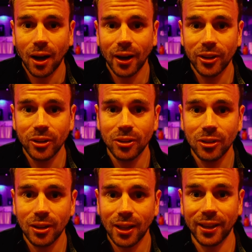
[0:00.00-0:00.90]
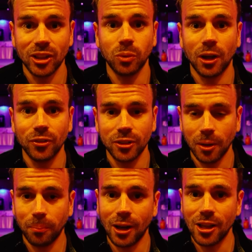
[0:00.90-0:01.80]
I could look like a 12
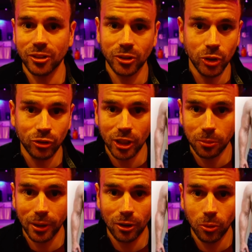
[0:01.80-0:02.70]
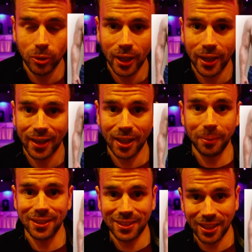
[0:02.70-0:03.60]
stone person who drinks beer all day and a
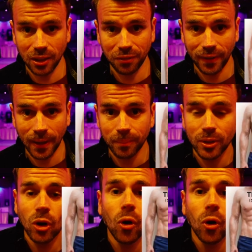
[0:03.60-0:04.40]
bit skinny fat,